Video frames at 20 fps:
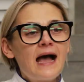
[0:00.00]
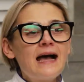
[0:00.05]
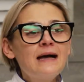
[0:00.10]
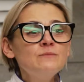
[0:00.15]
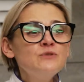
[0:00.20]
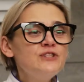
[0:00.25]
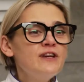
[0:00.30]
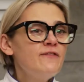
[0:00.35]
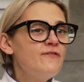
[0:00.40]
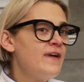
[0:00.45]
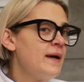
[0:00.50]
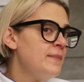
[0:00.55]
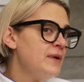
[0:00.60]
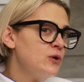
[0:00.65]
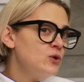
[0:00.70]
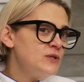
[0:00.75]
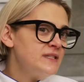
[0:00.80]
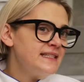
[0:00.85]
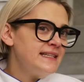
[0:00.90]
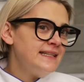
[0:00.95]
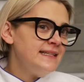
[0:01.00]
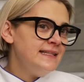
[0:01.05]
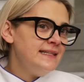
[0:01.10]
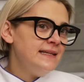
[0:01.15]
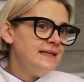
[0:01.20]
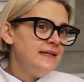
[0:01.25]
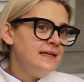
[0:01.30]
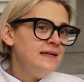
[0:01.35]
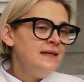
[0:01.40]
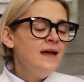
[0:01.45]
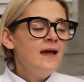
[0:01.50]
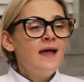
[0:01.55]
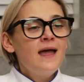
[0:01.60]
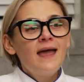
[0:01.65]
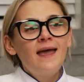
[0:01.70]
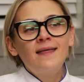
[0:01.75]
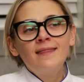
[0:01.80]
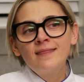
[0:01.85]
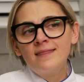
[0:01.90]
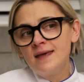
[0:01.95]
I'm Chef Ema Costantini,
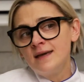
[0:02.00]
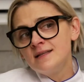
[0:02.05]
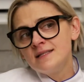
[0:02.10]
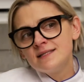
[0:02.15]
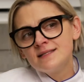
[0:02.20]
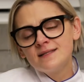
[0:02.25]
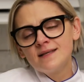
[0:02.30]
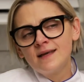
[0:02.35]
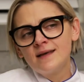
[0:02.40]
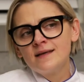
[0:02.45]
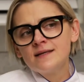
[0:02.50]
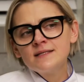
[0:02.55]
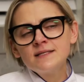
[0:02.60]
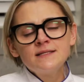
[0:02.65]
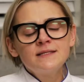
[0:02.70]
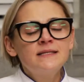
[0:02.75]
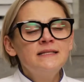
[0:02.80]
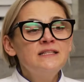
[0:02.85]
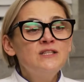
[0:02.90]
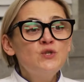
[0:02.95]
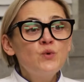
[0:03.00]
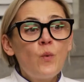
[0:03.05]
and this is the